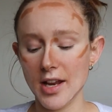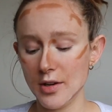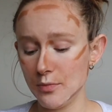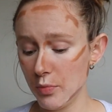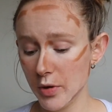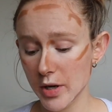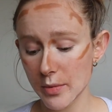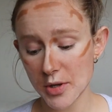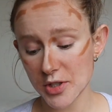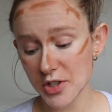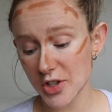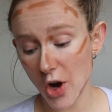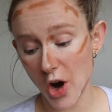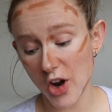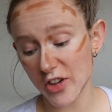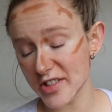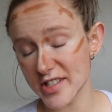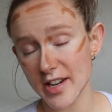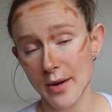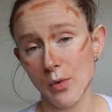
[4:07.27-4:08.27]
And pretty much the
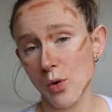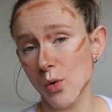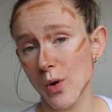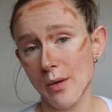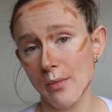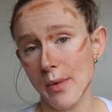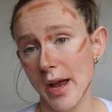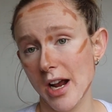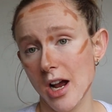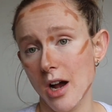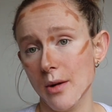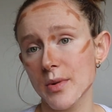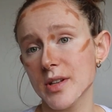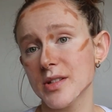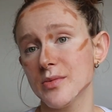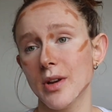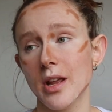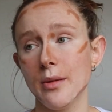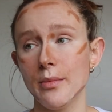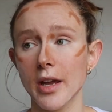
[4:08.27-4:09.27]
only time I wear makeup
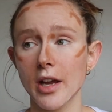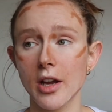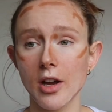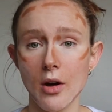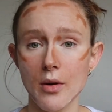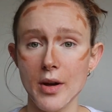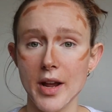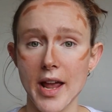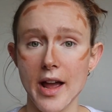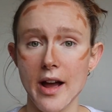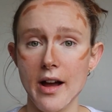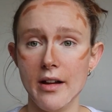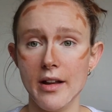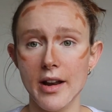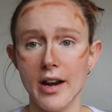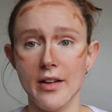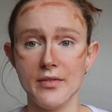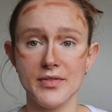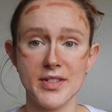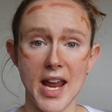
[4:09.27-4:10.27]
is when I'm like going out
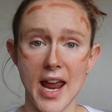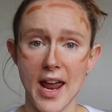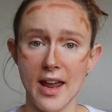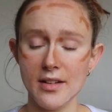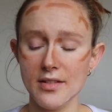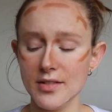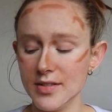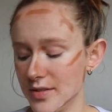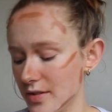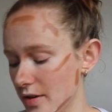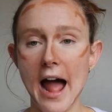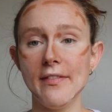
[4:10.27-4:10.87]
and I've tanned.